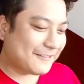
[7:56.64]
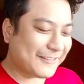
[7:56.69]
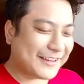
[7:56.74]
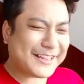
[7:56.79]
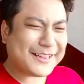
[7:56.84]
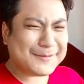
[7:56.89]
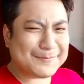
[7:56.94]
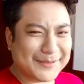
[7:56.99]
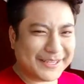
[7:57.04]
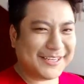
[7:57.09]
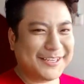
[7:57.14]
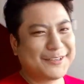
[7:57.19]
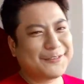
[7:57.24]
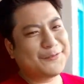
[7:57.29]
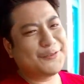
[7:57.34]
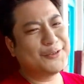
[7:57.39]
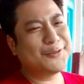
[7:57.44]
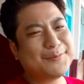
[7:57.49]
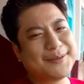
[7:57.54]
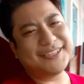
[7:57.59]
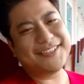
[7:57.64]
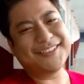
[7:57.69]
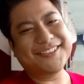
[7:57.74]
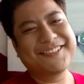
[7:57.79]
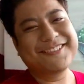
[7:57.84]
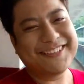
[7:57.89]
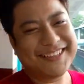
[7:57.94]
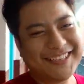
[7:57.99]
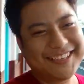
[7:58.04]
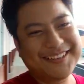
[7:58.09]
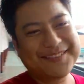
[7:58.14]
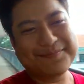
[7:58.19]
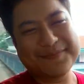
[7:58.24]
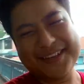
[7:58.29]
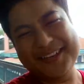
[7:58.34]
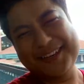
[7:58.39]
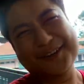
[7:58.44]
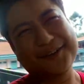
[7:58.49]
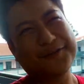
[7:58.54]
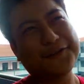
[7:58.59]
Well, many of you might agree,
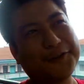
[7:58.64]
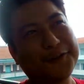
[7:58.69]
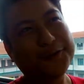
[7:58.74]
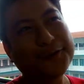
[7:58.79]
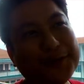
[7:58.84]
many of you